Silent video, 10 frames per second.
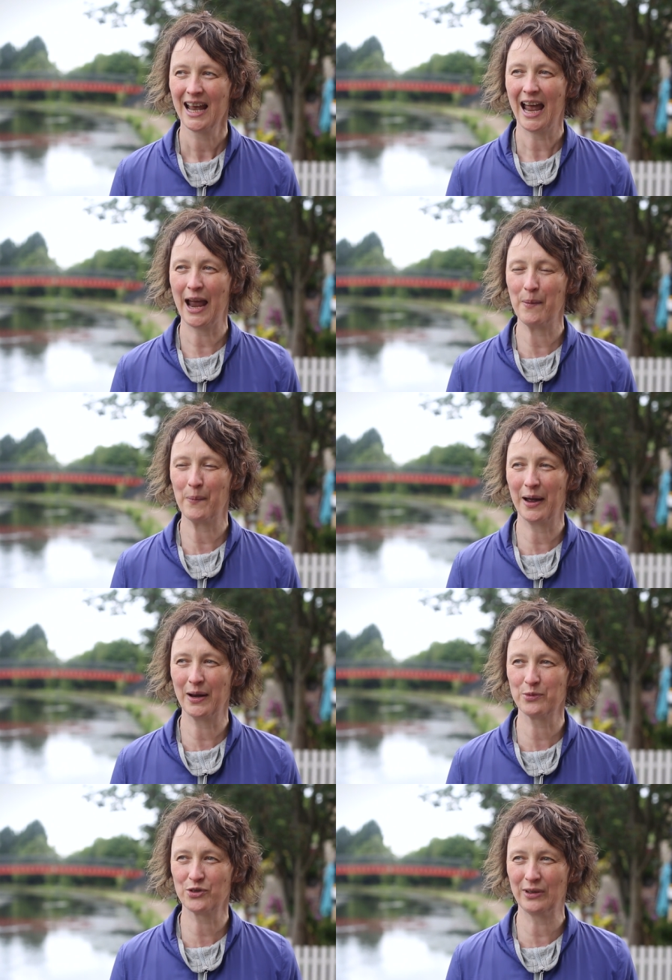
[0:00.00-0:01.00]
and
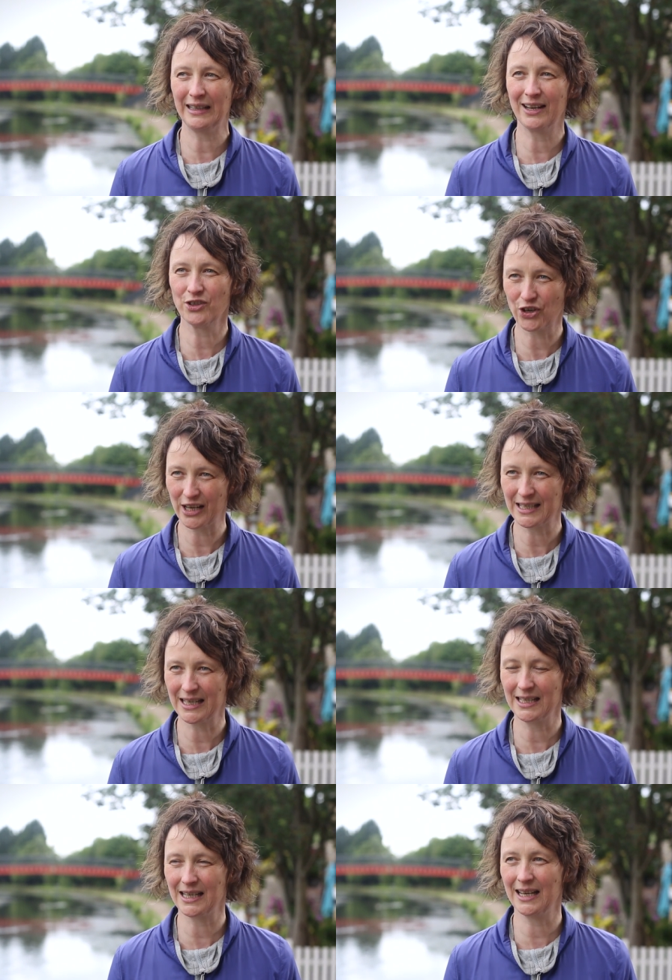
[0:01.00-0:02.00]
I was really
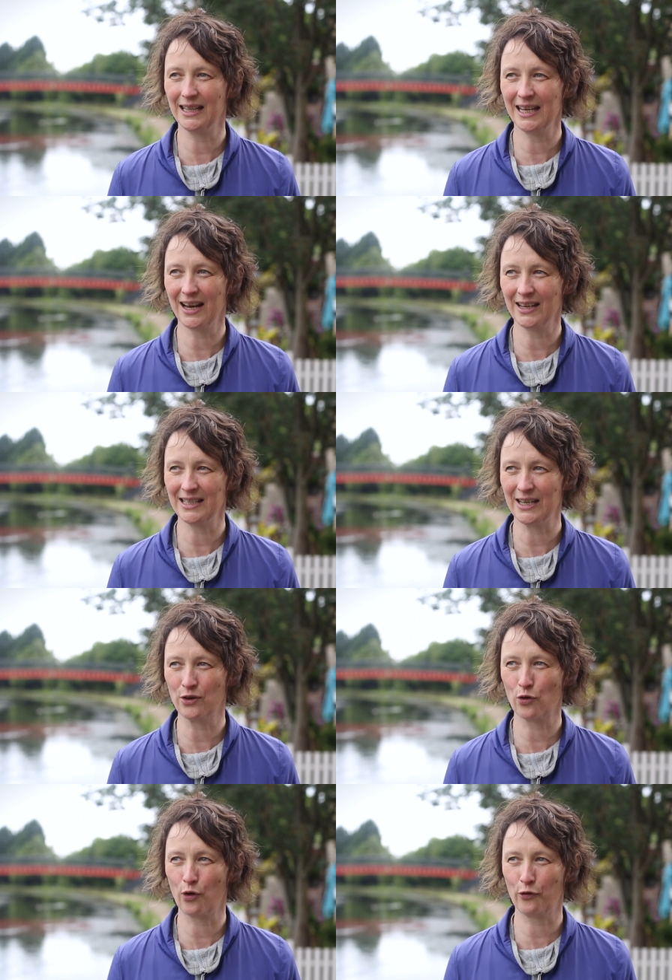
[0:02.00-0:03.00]
interested in the
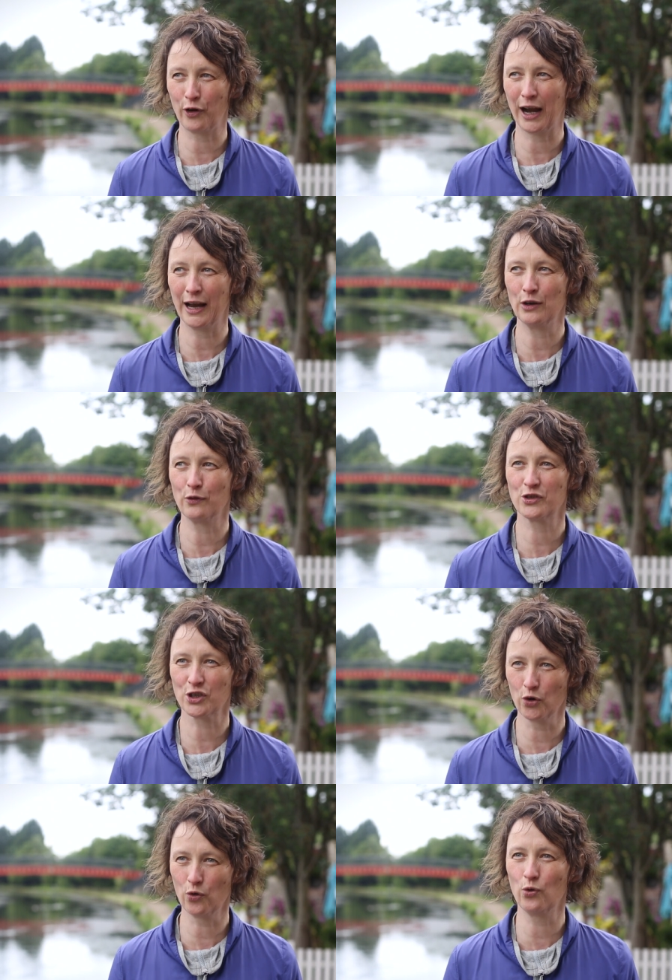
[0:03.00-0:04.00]
idea of a kind of
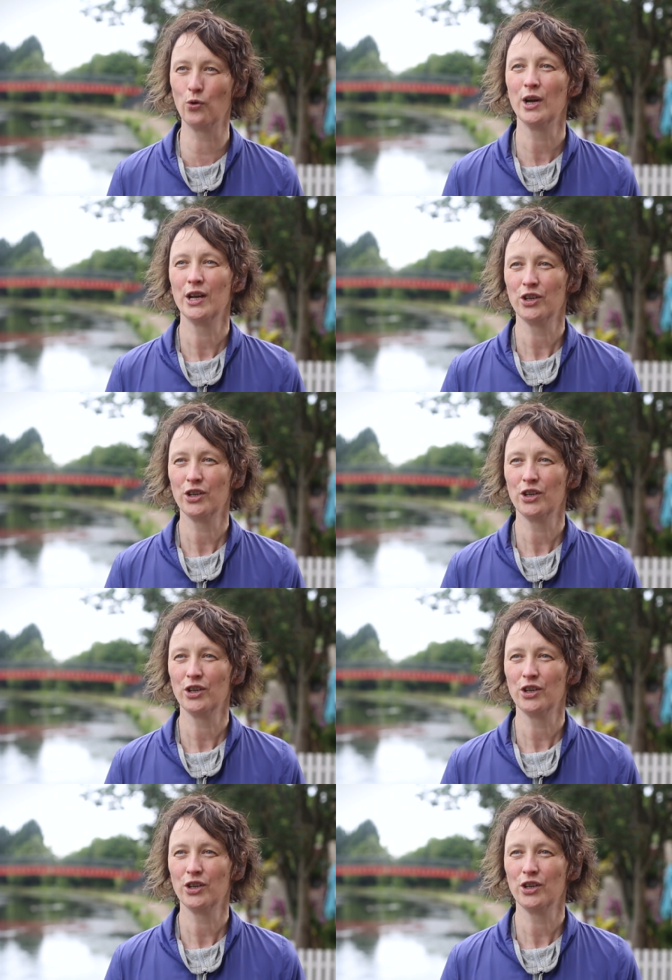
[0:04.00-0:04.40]
slow,